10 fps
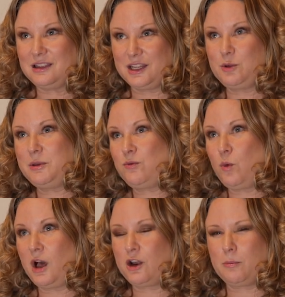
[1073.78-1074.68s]
a little bit of
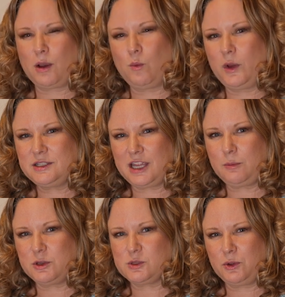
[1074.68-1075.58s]
water, about 1
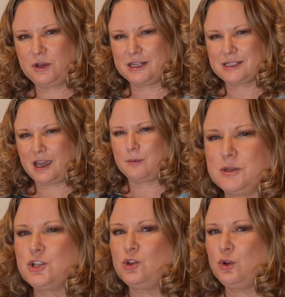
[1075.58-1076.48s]
tablespoon at a time
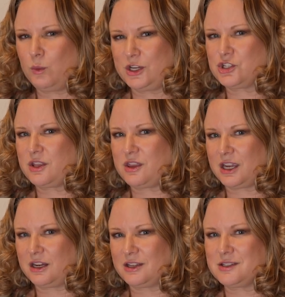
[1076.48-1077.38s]
until you reach the
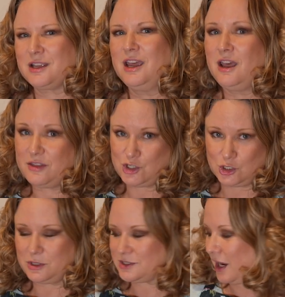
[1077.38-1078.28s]
thickness that
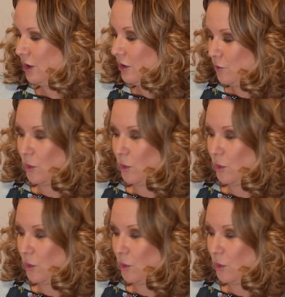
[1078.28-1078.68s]
you desire. Of